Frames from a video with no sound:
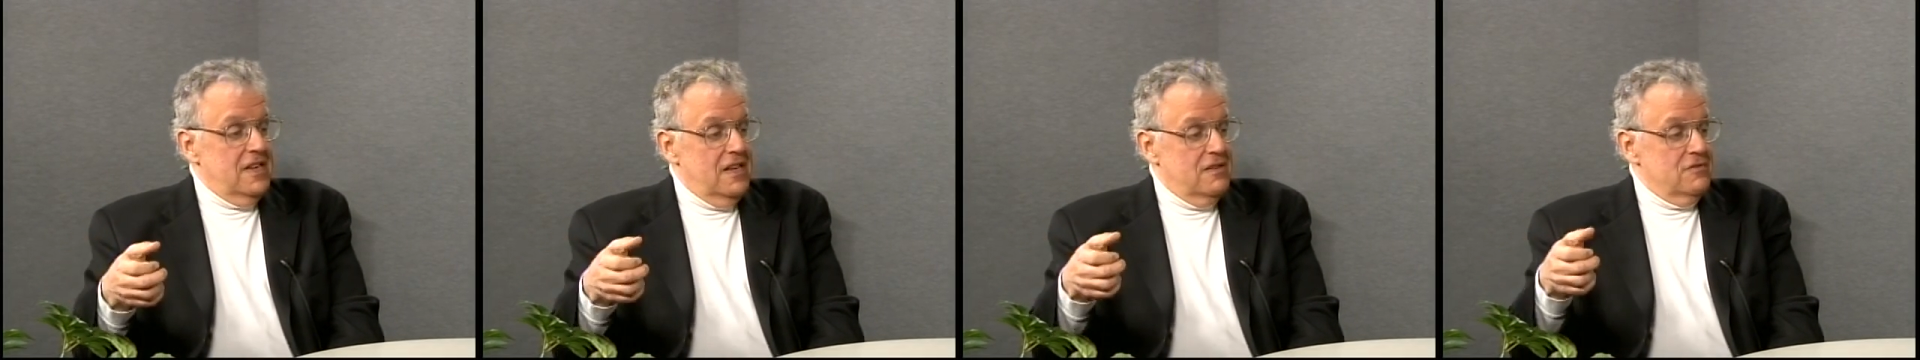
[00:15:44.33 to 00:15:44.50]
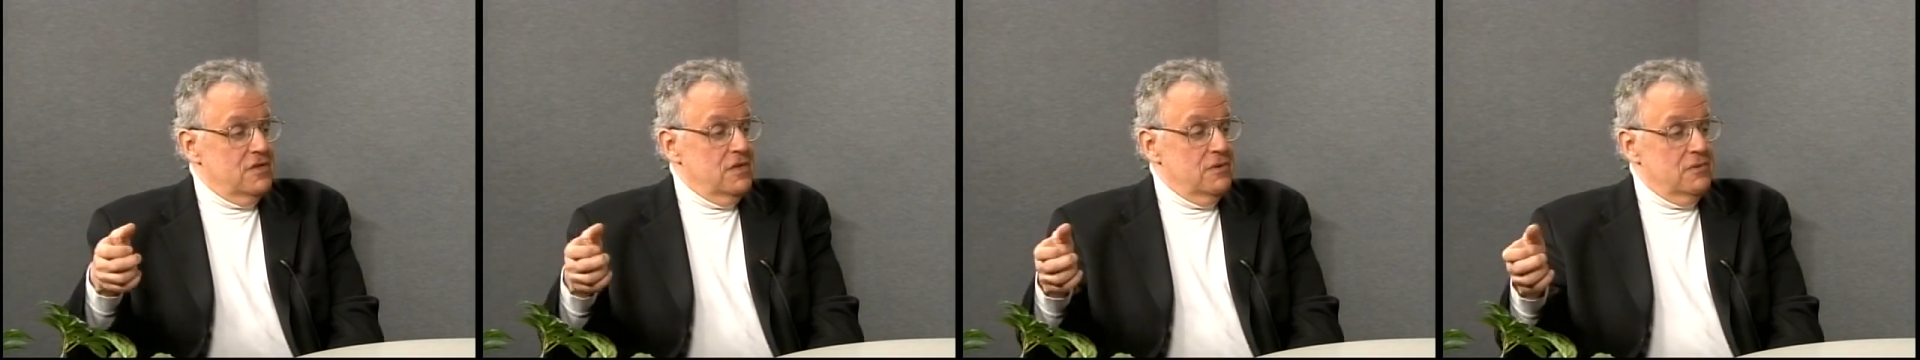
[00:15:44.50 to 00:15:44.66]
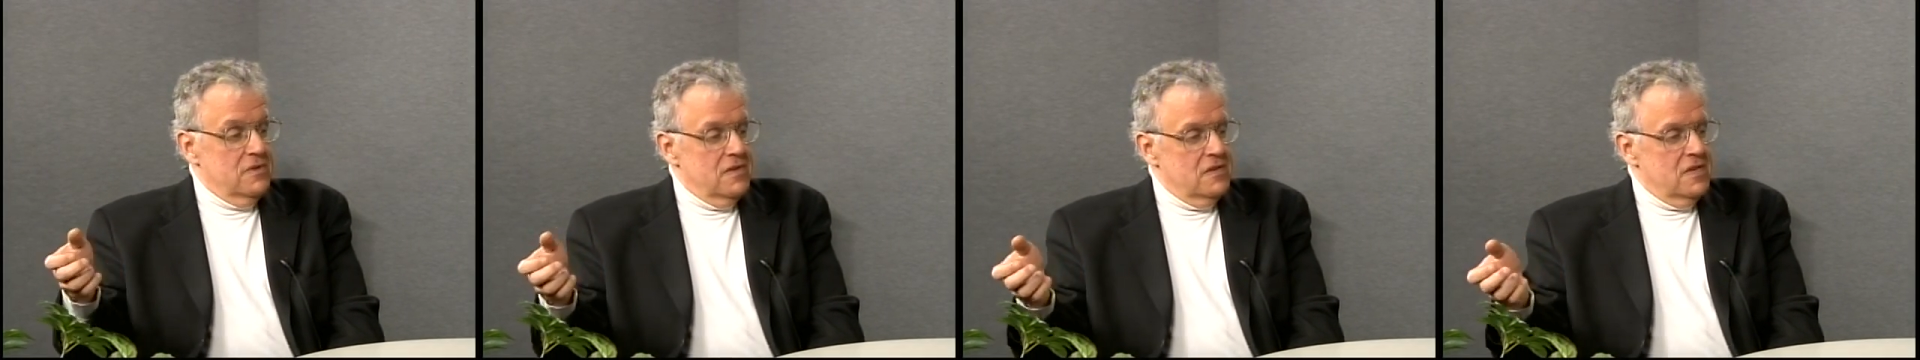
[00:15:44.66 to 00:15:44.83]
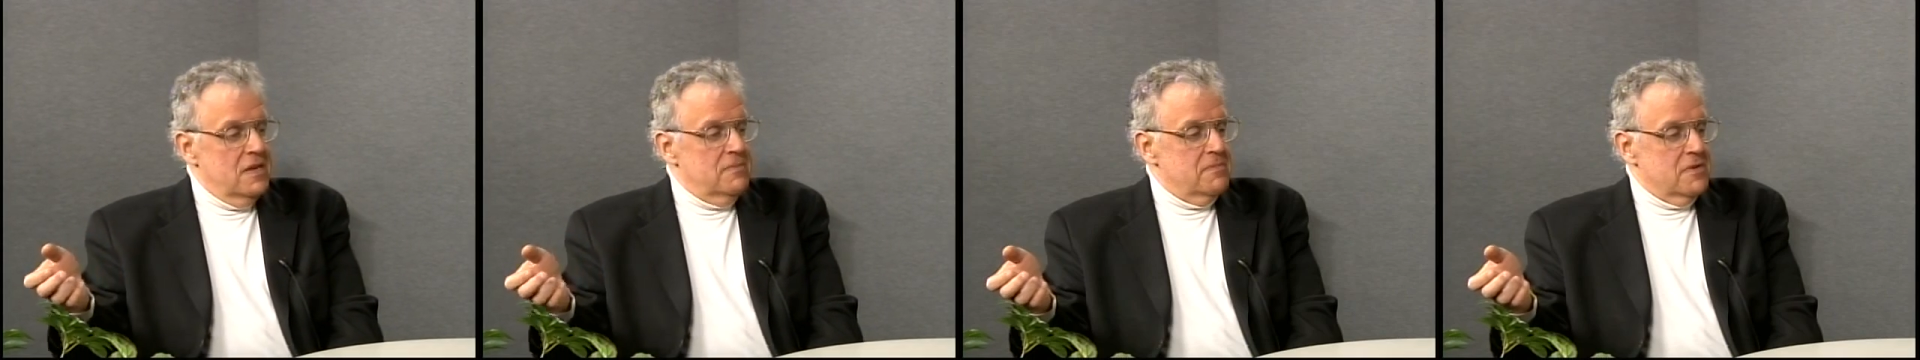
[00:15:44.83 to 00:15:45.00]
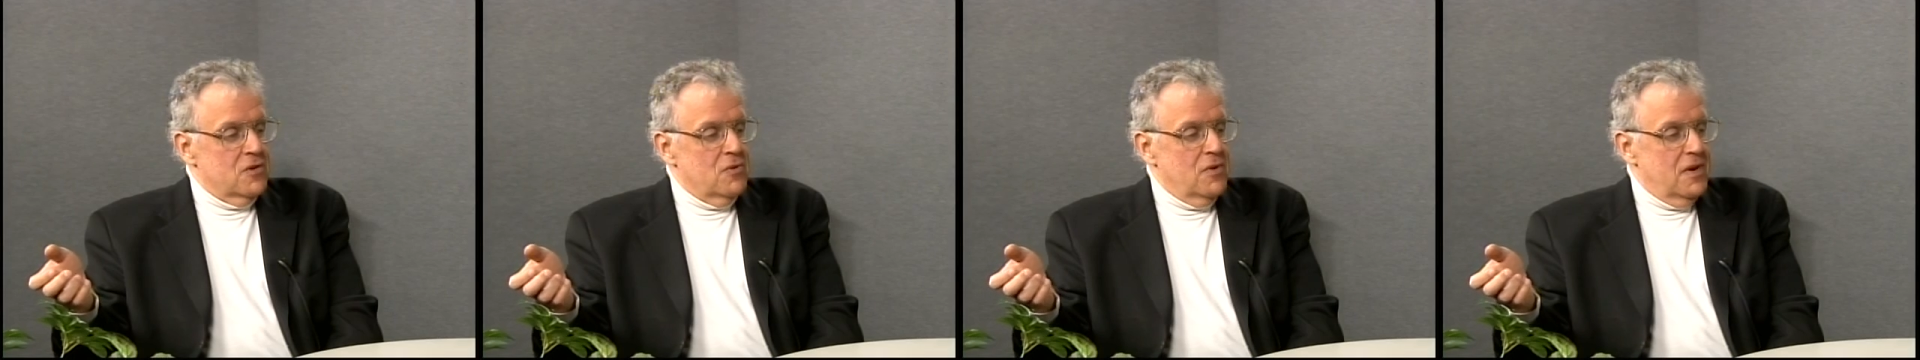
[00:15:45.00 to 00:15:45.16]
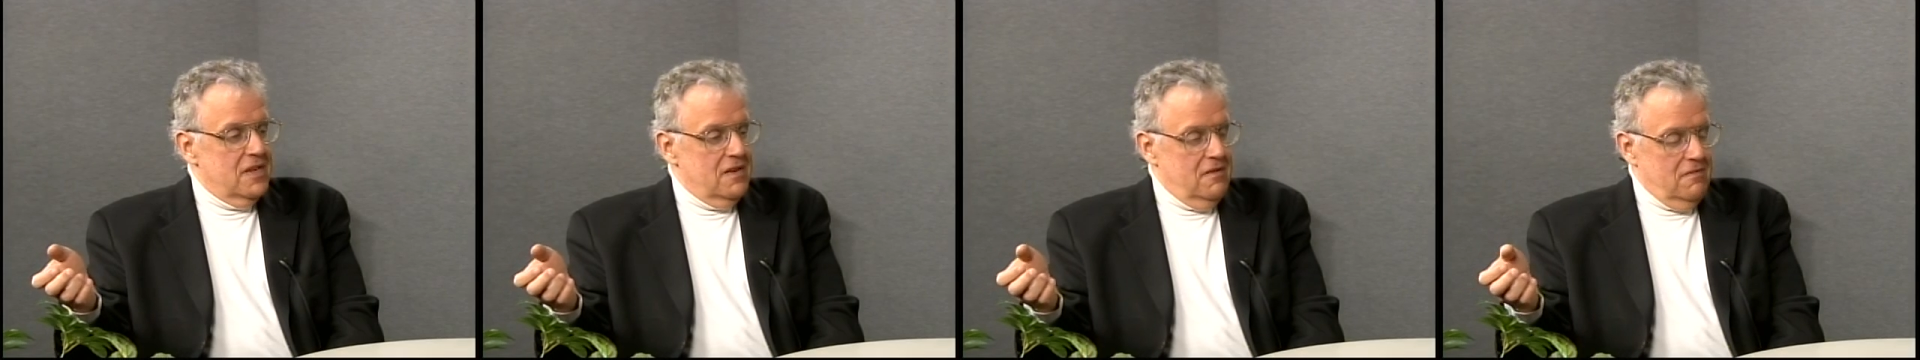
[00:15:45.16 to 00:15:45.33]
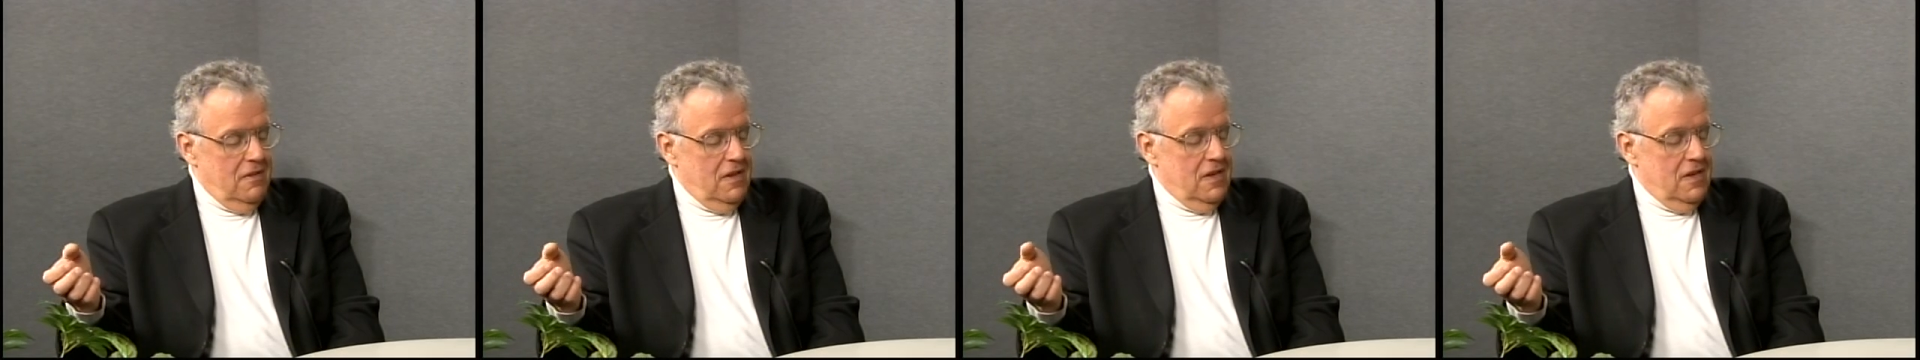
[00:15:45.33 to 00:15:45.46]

out she was a Democratic